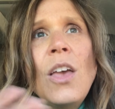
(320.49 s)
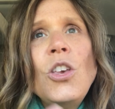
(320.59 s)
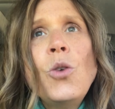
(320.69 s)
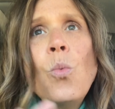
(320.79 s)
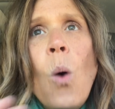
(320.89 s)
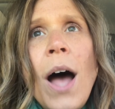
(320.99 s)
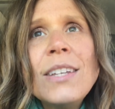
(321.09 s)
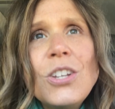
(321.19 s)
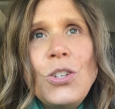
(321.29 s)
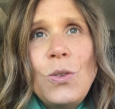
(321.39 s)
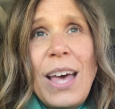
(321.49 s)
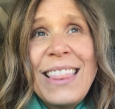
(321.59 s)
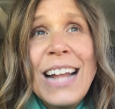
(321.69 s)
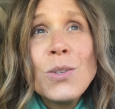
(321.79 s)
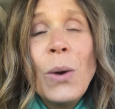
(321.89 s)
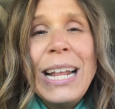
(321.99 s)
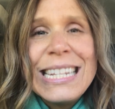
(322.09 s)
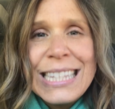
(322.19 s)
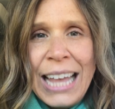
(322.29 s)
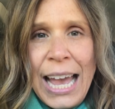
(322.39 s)
You want to do that. That's what
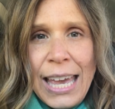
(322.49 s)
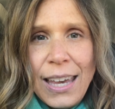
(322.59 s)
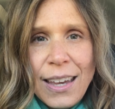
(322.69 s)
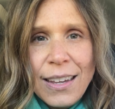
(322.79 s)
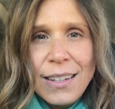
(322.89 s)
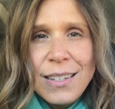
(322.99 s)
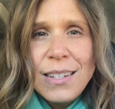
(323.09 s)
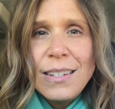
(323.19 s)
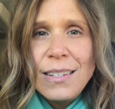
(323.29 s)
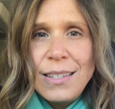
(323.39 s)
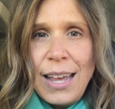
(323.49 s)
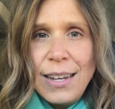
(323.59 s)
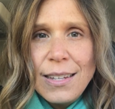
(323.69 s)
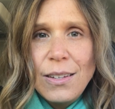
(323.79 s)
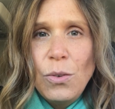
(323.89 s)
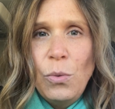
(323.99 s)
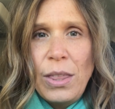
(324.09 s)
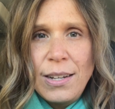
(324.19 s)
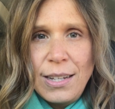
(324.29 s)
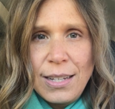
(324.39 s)
it's like to sit
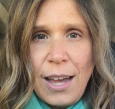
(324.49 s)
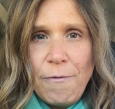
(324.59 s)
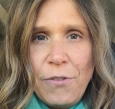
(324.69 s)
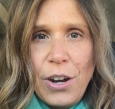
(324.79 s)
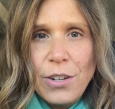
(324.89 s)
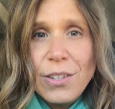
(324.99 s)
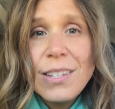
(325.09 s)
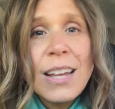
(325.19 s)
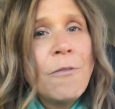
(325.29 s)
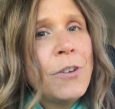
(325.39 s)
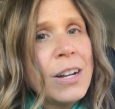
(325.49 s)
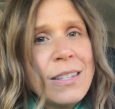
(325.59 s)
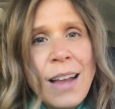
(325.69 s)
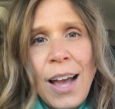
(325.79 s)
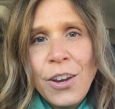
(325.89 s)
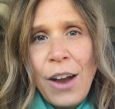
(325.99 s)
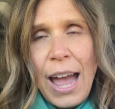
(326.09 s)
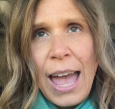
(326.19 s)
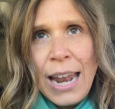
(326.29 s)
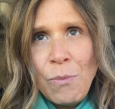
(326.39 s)
with discomfort. Discomfort is not your
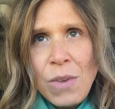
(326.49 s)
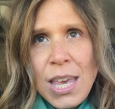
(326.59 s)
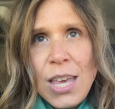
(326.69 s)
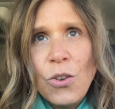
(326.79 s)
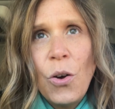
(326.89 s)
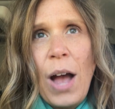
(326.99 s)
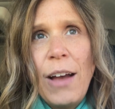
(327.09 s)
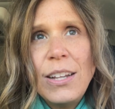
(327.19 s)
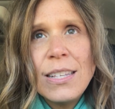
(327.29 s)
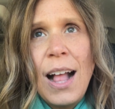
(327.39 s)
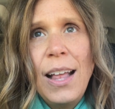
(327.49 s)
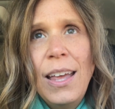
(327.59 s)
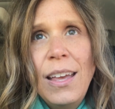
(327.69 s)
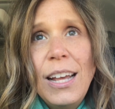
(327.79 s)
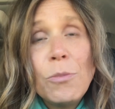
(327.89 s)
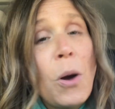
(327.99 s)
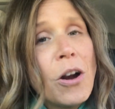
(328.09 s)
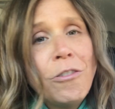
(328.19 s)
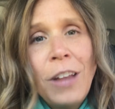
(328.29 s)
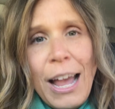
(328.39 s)
enemy. It's
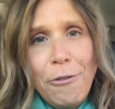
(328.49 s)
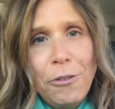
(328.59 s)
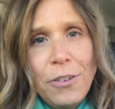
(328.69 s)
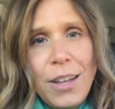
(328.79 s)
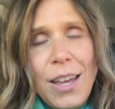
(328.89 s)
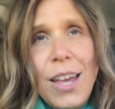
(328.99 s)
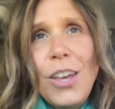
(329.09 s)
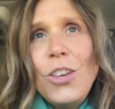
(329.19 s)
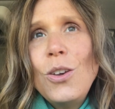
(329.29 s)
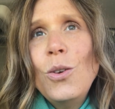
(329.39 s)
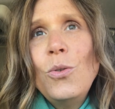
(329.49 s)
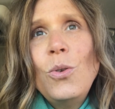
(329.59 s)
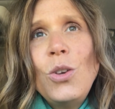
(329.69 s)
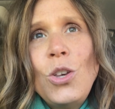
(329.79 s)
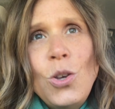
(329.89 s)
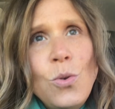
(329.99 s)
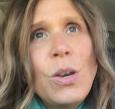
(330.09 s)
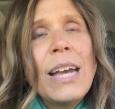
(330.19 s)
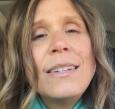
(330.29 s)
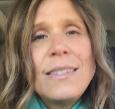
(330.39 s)
part of life. You
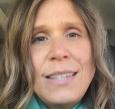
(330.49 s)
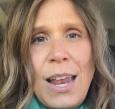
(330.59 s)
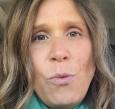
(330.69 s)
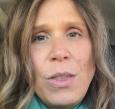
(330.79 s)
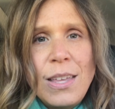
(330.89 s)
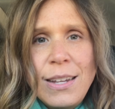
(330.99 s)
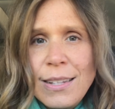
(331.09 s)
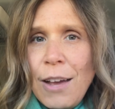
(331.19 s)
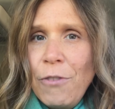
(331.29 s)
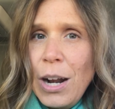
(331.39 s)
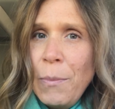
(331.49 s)
can sit with the discomfort.